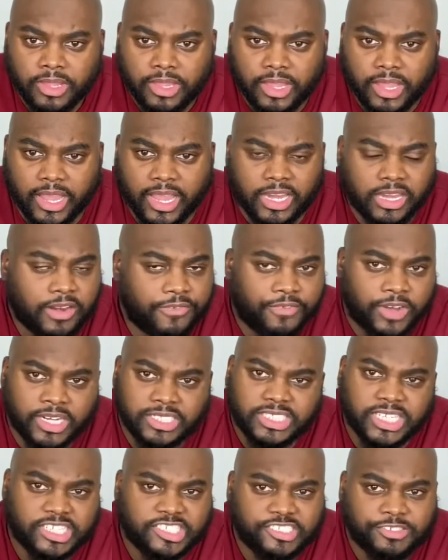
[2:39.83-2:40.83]
and
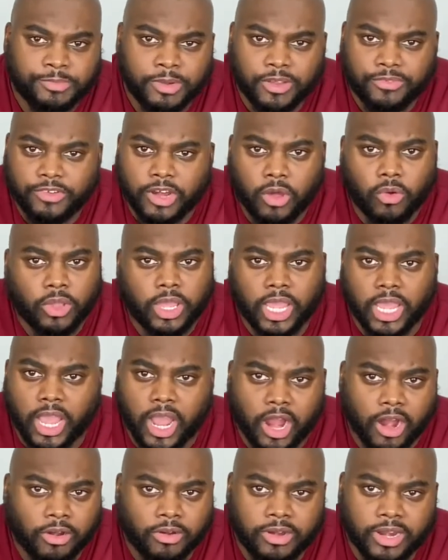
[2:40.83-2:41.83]
DeVonta Smith don't get
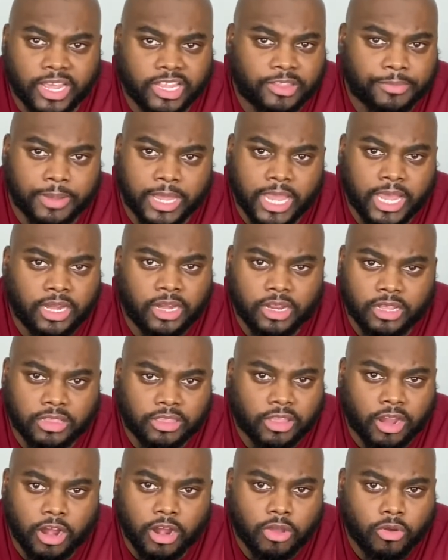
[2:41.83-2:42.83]
hurt at the beginning of the
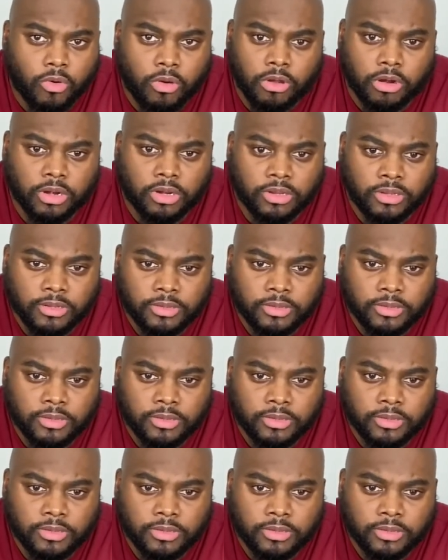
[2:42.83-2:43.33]
third quarter,